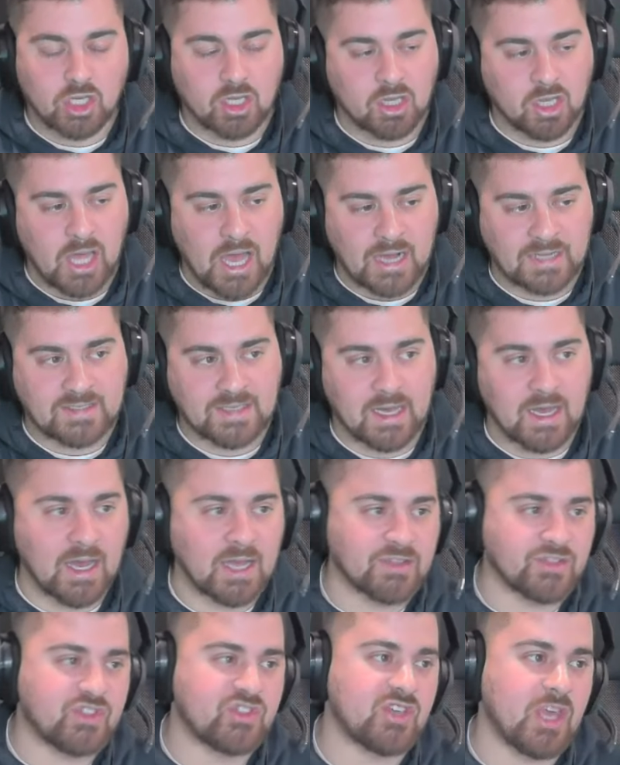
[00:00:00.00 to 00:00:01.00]
locked
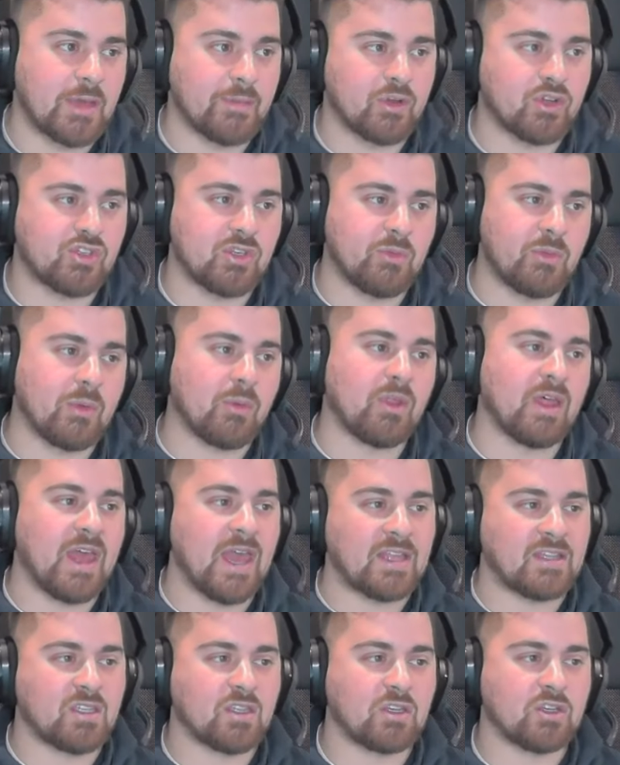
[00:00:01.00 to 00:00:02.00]
on Sabres, and we will
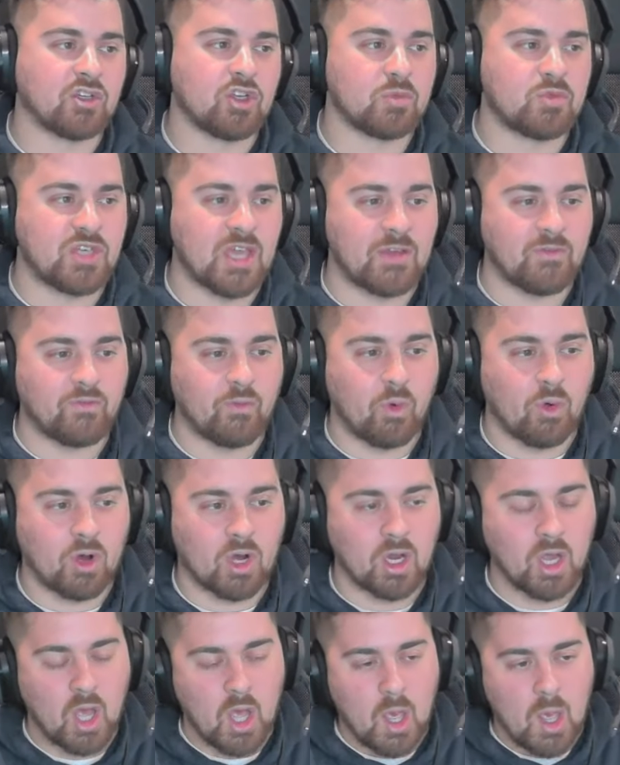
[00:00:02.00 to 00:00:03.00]
head to the group chat
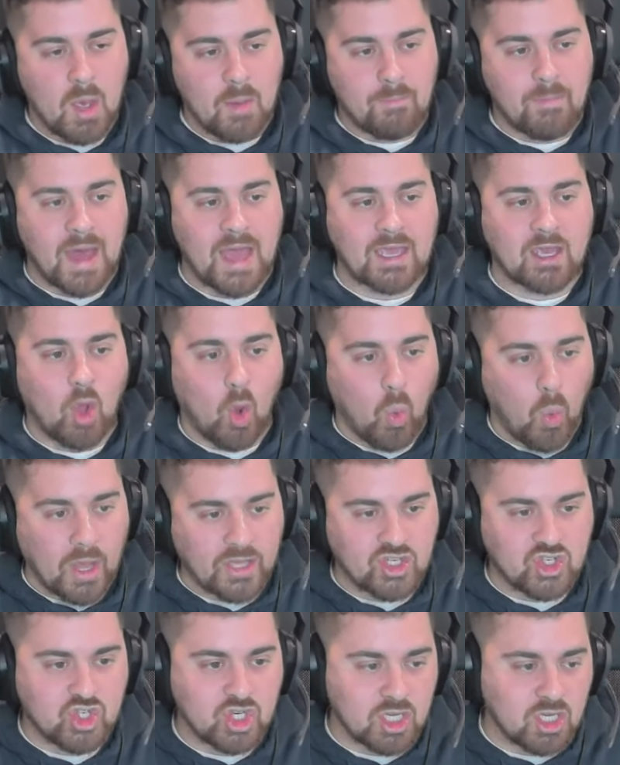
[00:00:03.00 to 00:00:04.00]
for my
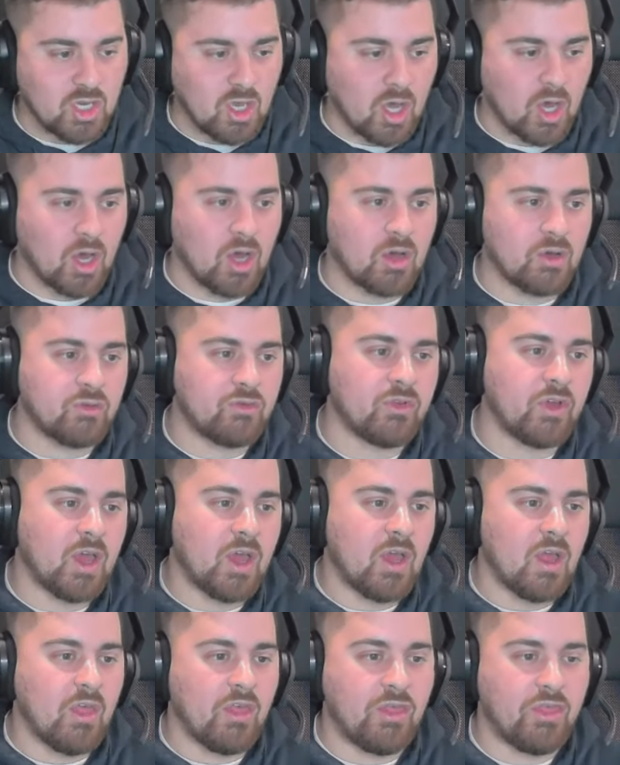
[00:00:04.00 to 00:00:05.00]
question of
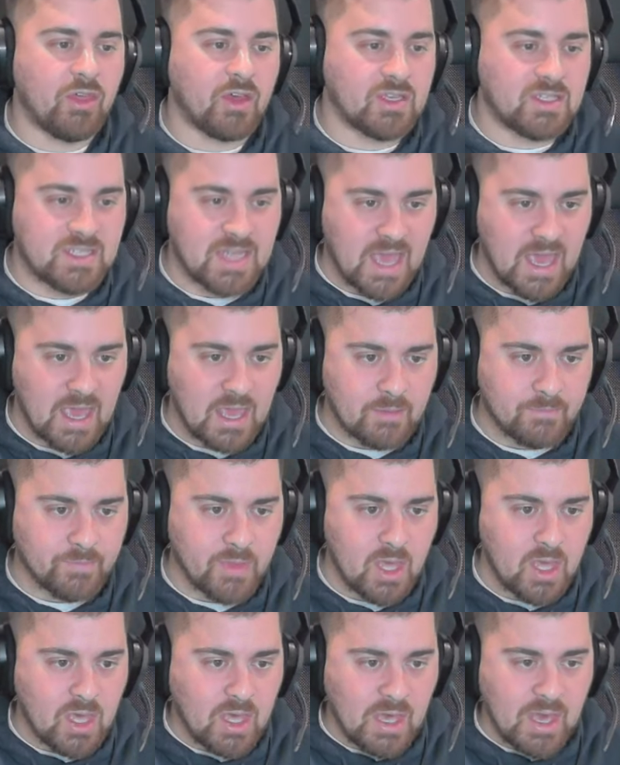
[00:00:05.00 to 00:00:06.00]
the day.
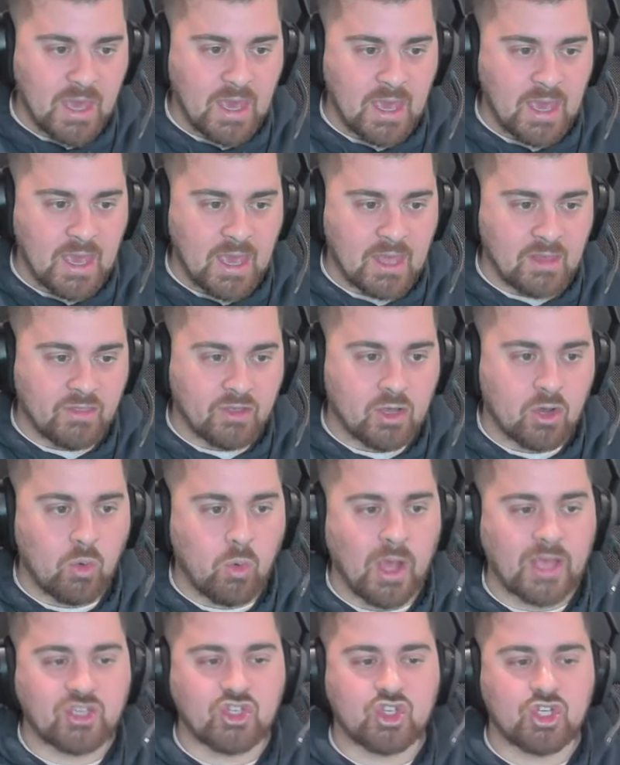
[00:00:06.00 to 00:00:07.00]
And the
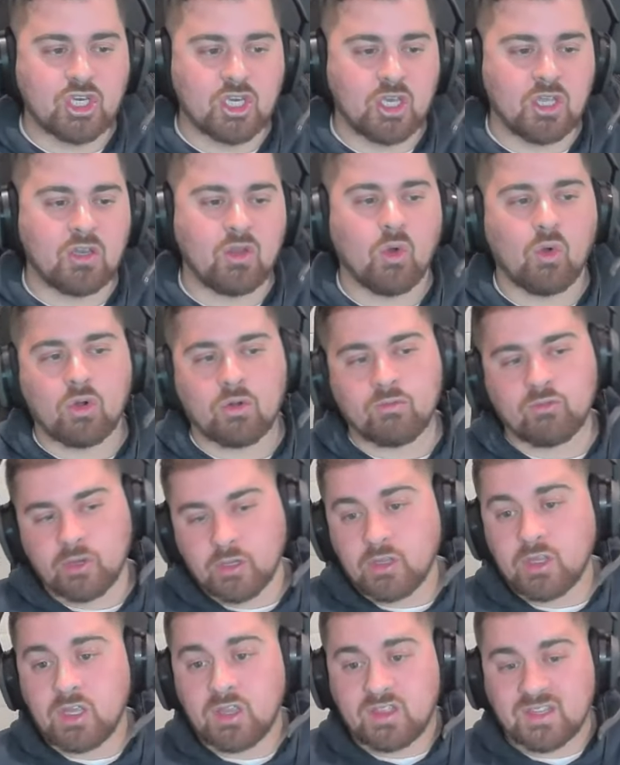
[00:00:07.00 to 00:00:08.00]
question, or
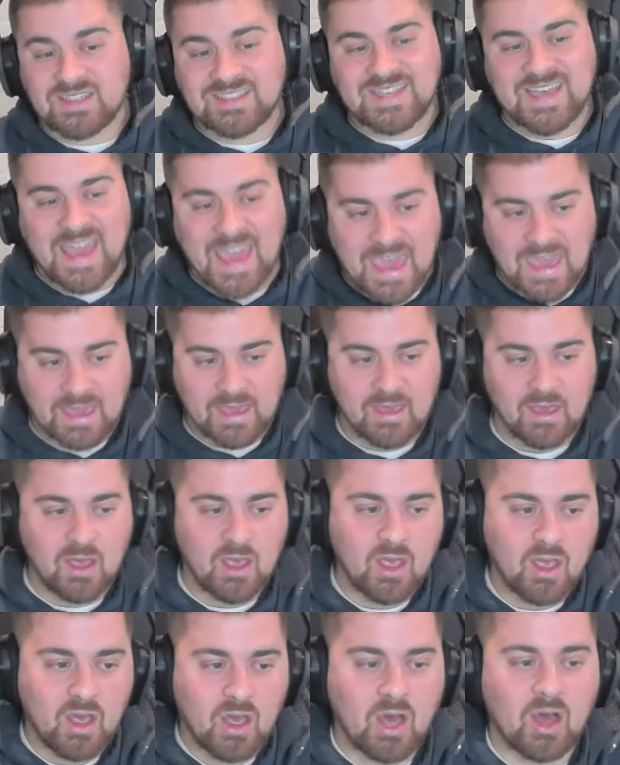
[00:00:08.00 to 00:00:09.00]
really the take
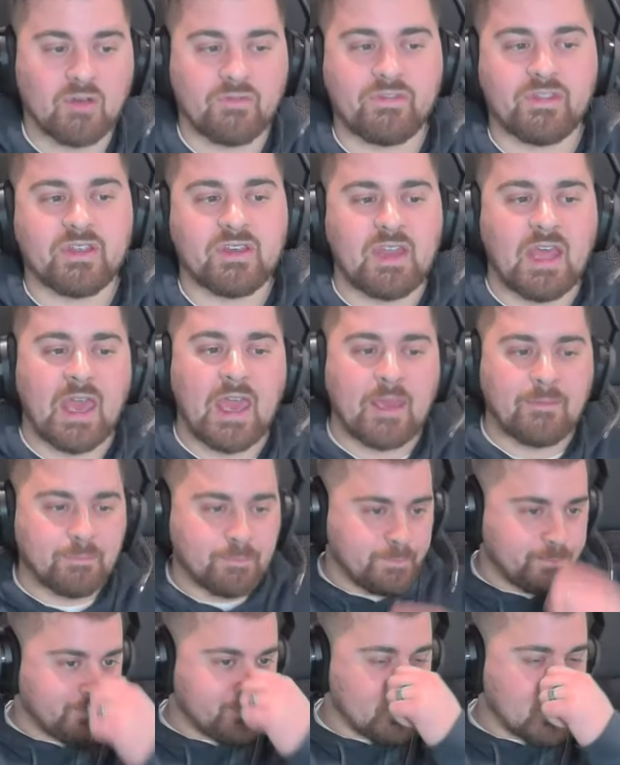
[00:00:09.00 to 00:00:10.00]
of the day,
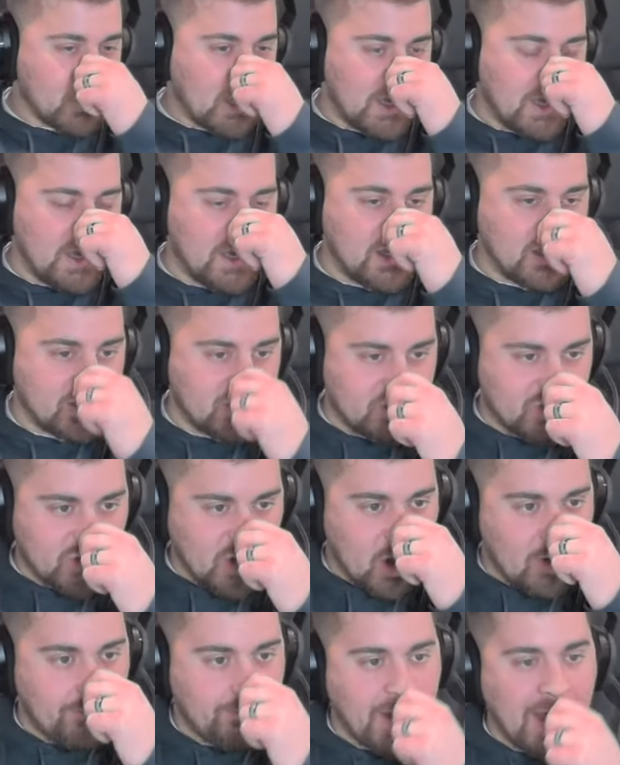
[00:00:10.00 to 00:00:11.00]
is
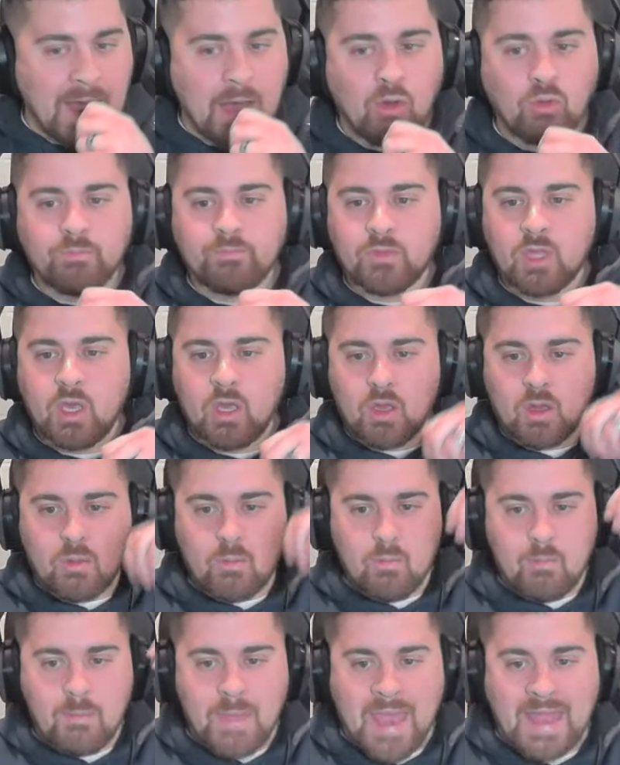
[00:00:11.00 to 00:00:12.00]
about
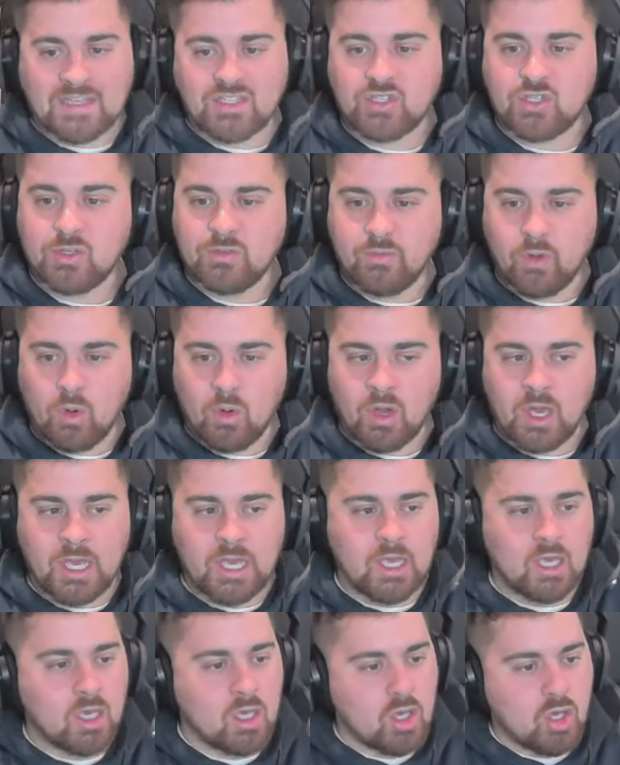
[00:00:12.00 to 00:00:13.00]
Matt
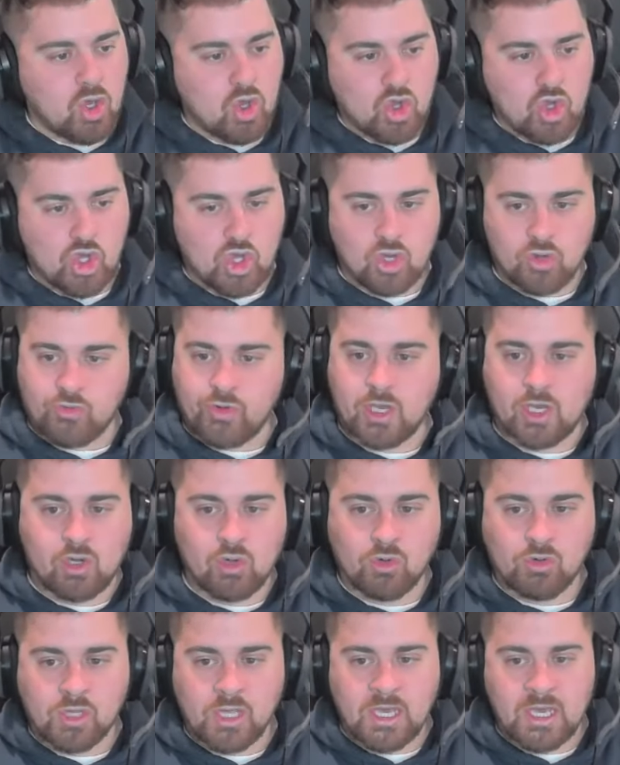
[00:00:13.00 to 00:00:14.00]
Savoie, Jiri
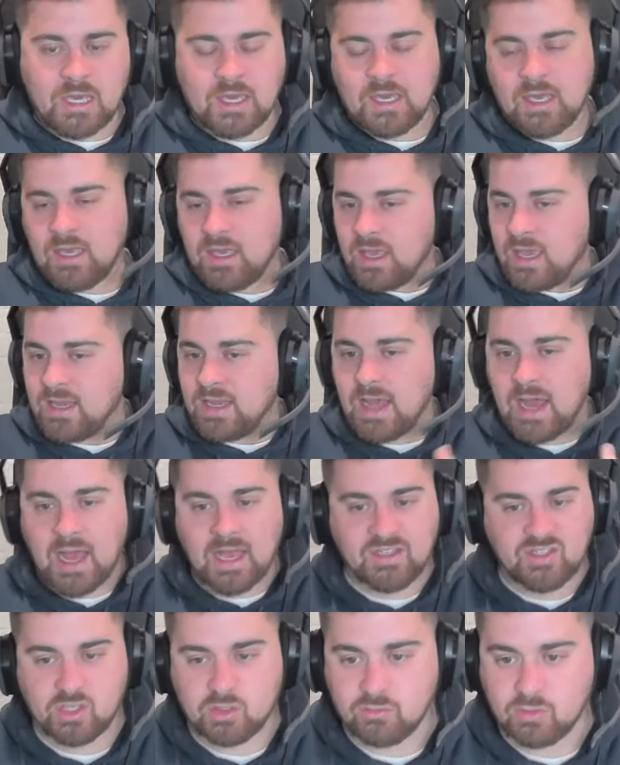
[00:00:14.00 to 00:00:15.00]
Kulich, and
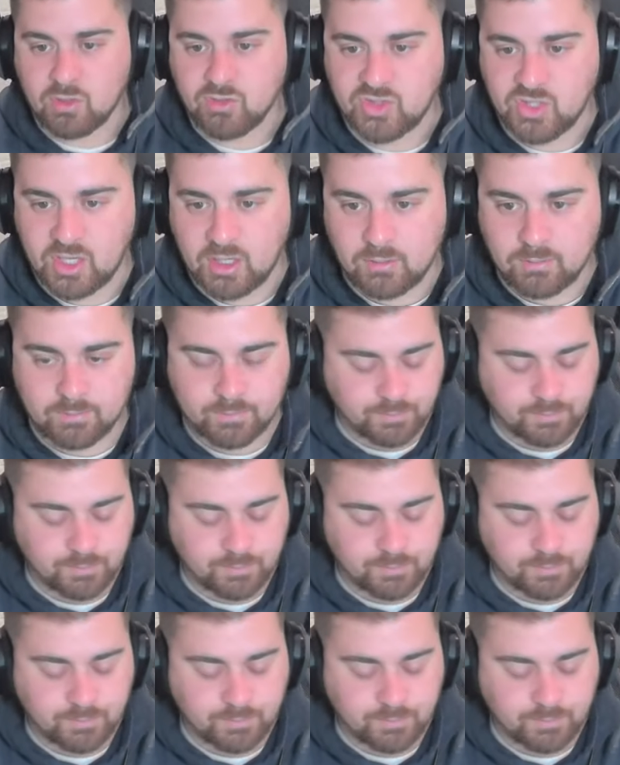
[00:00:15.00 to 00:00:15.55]
Isak Rosen.